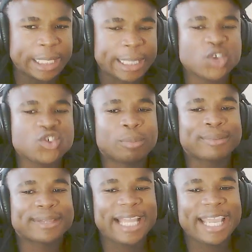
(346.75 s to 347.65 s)
They used a
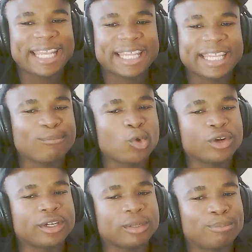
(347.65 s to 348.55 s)
plane and then
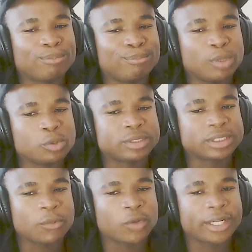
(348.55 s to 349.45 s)
boarded a boat
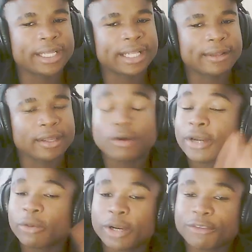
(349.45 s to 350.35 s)
somewhere to get there.
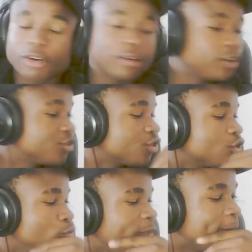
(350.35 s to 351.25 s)
Okay, whatever. Let's just
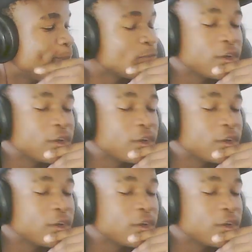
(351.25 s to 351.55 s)
assume that.